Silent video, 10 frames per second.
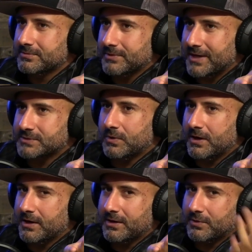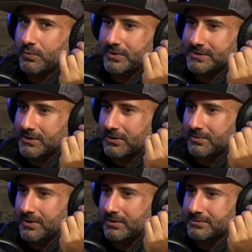that's why we talk
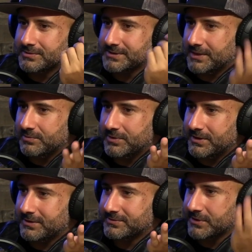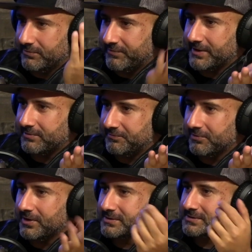about the sun being so vital
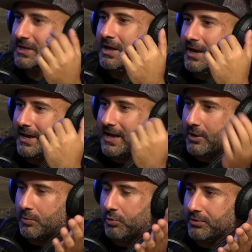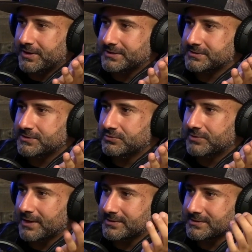for us and how important it is to
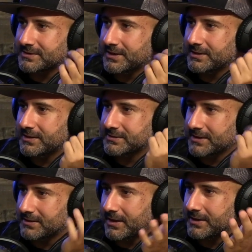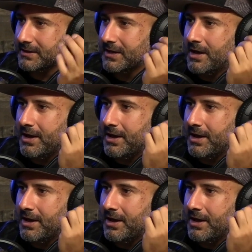get the sun sunlight